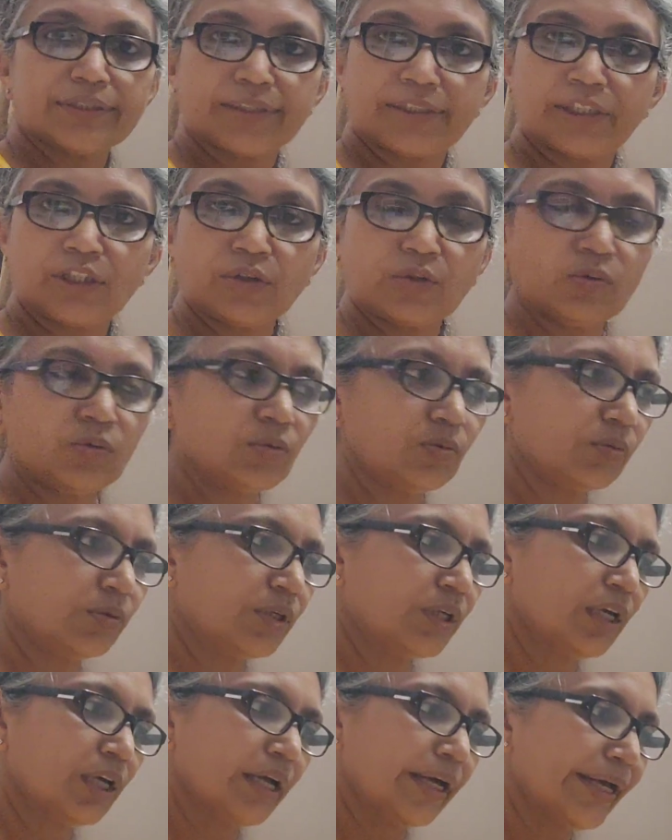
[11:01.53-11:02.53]
is q.
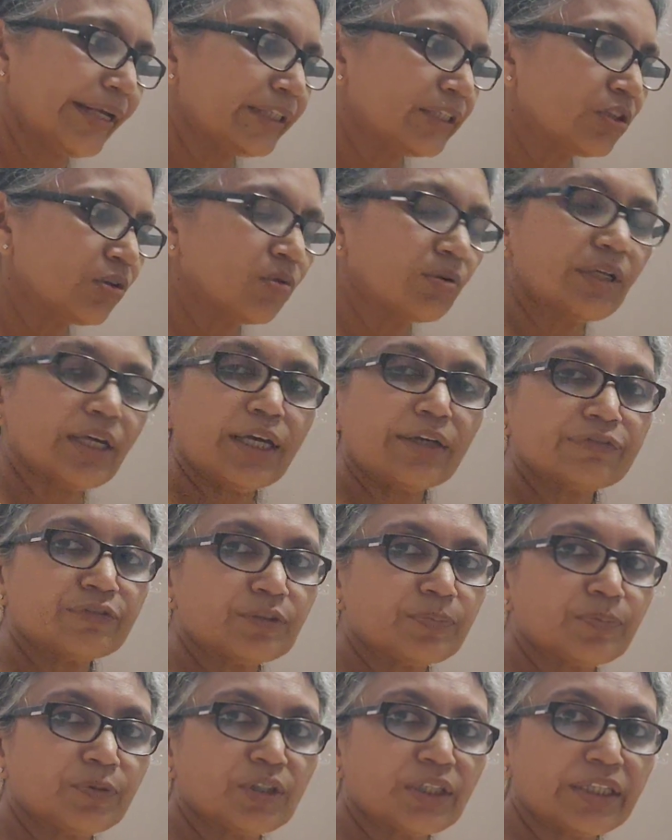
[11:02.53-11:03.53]
I don't
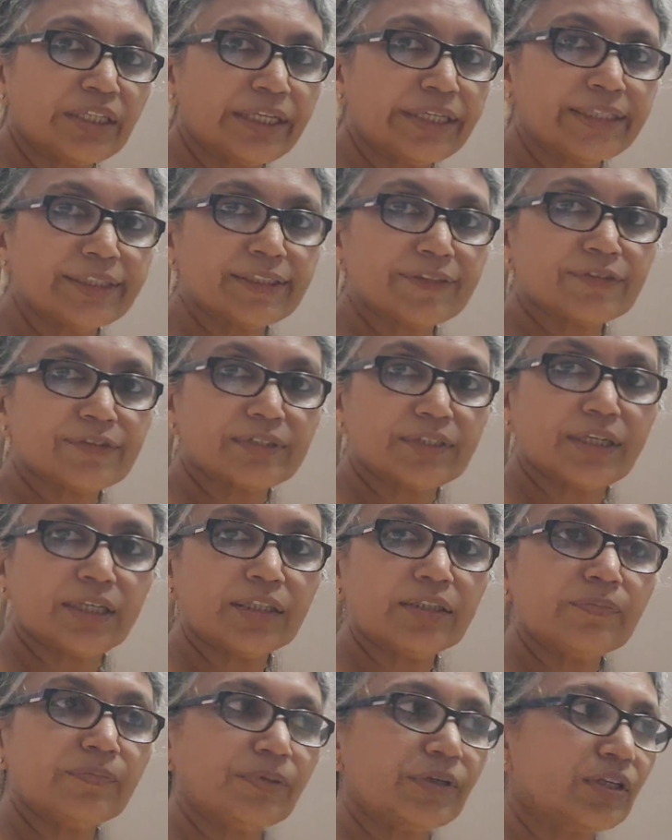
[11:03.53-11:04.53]
have to put a negative
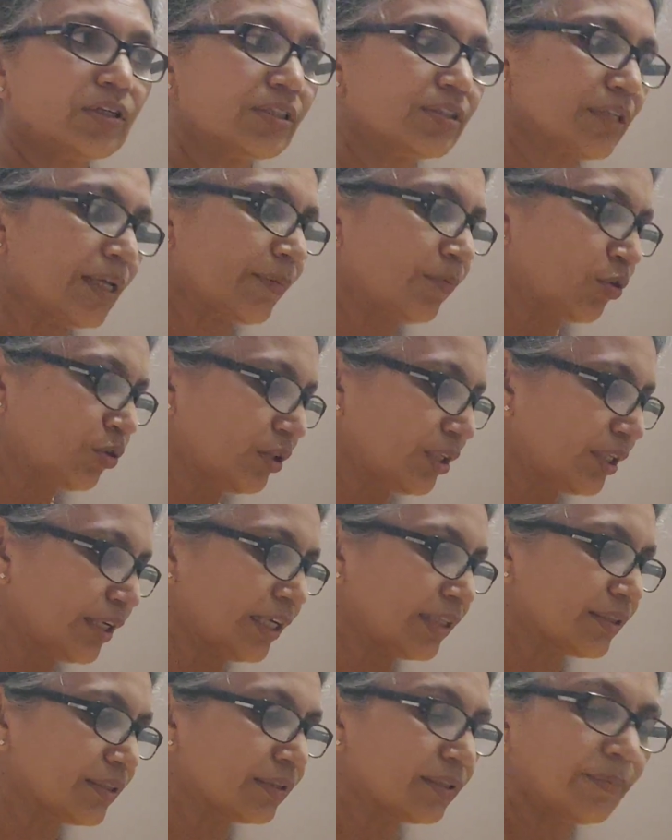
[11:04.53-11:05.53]
sign because I'm only
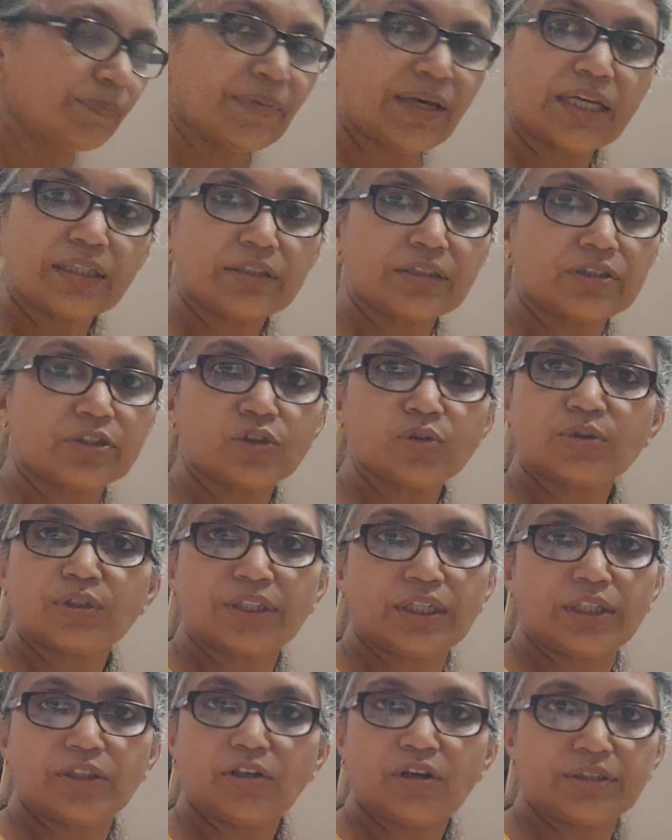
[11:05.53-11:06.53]
writing the magnitude
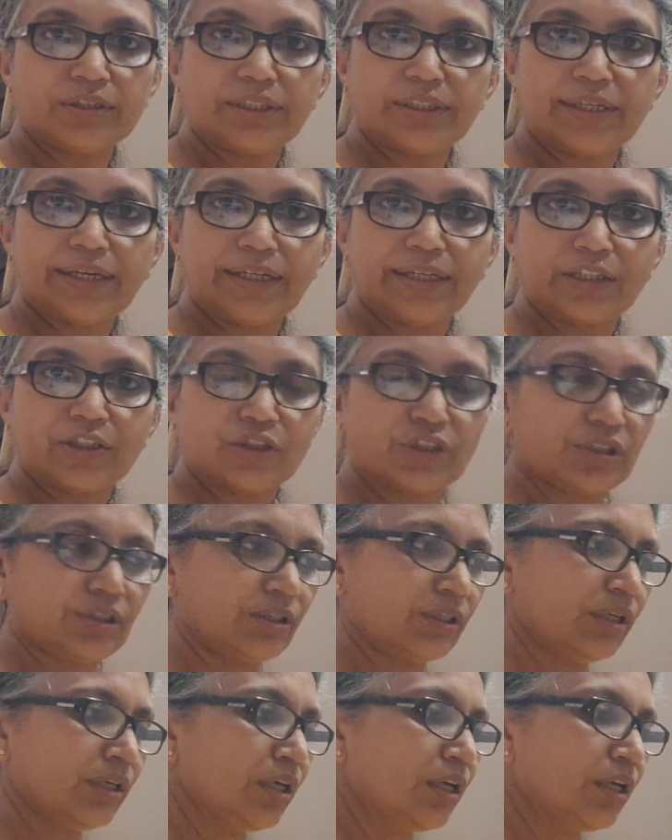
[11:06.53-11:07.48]
here, not the direction.